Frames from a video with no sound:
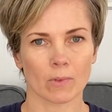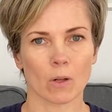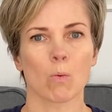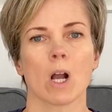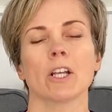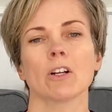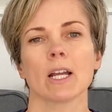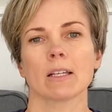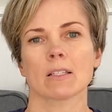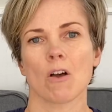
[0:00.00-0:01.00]
Walk your
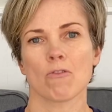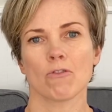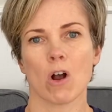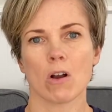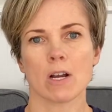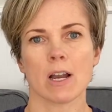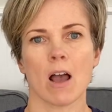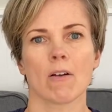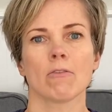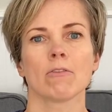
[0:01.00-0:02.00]
hands out far
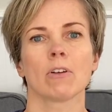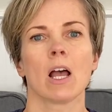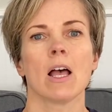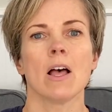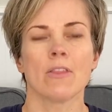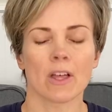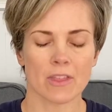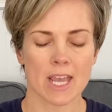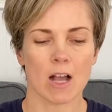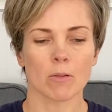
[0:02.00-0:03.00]
enough that
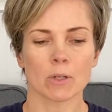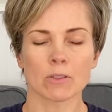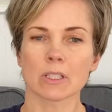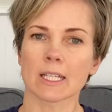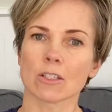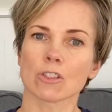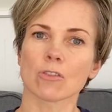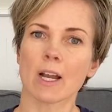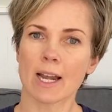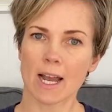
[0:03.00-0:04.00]
the elbows stay
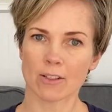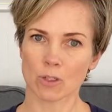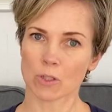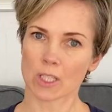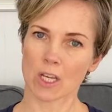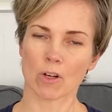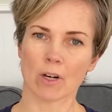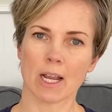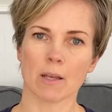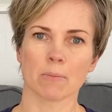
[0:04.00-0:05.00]
straight as you sink your
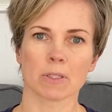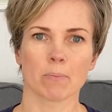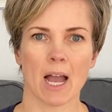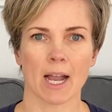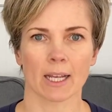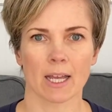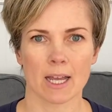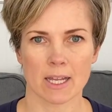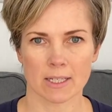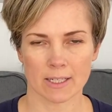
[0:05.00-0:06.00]
hips back
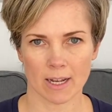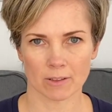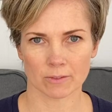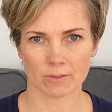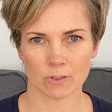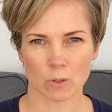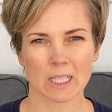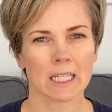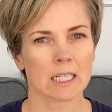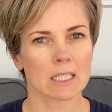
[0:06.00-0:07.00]
and down. So it's
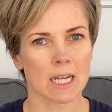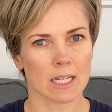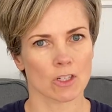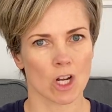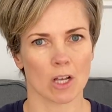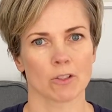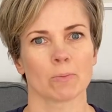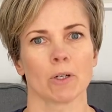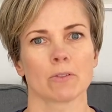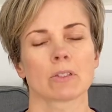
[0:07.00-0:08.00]
like an extended child's
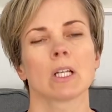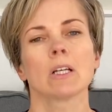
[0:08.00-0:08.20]
pose.